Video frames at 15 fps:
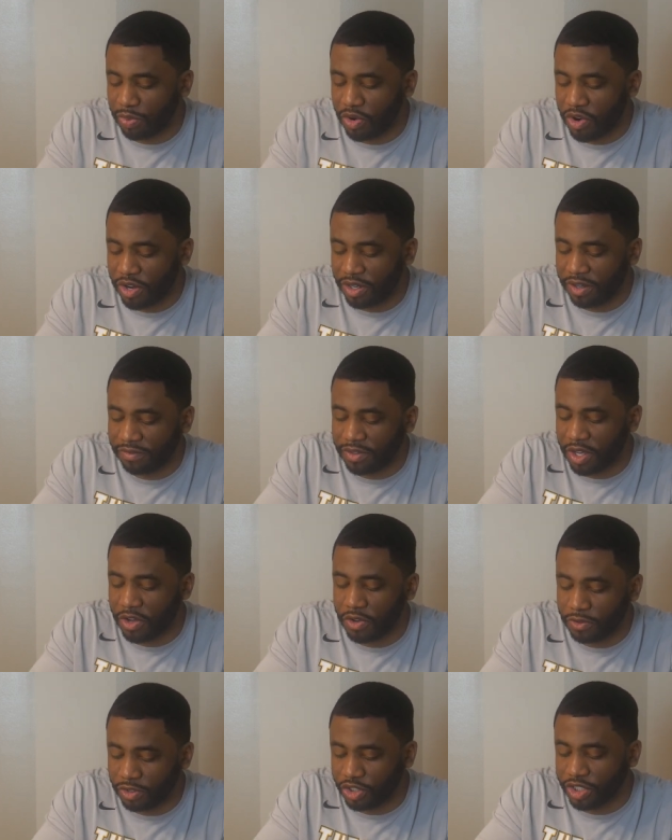part of the
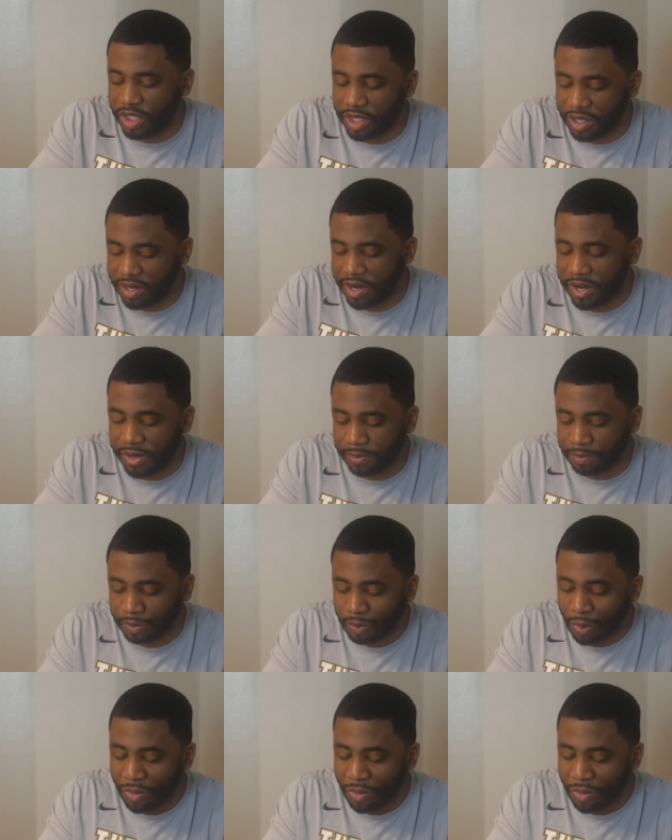whole chicken, all right?